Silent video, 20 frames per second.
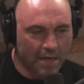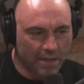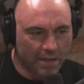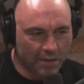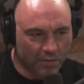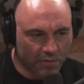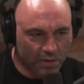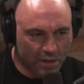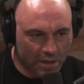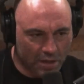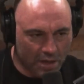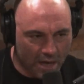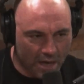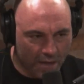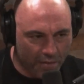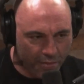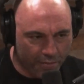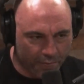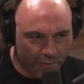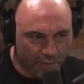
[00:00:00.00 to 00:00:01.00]
He's already
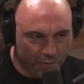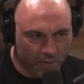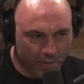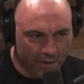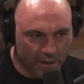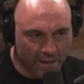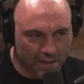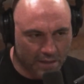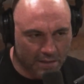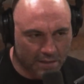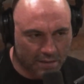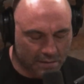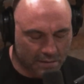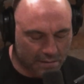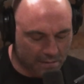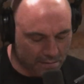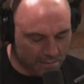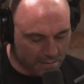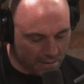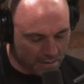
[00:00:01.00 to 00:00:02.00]
gone through
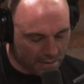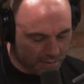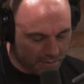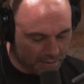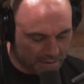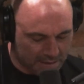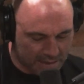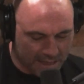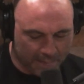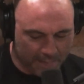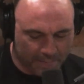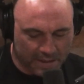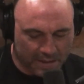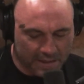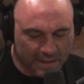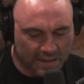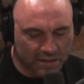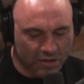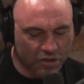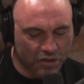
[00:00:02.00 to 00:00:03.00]
his steps, and
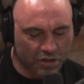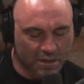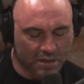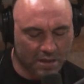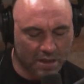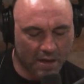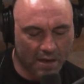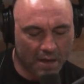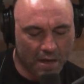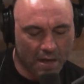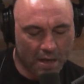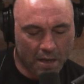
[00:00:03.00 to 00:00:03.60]
this is just a